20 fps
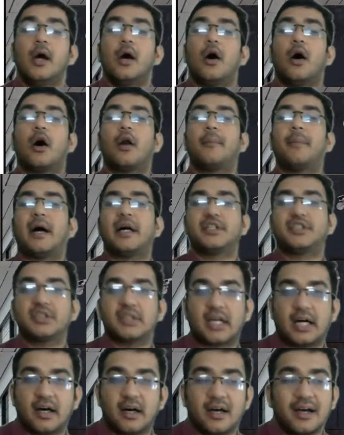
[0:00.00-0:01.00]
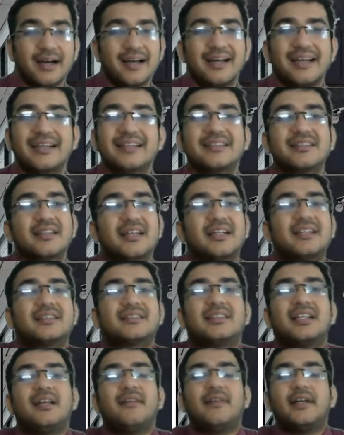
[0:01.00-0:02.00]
or bajra, is itself,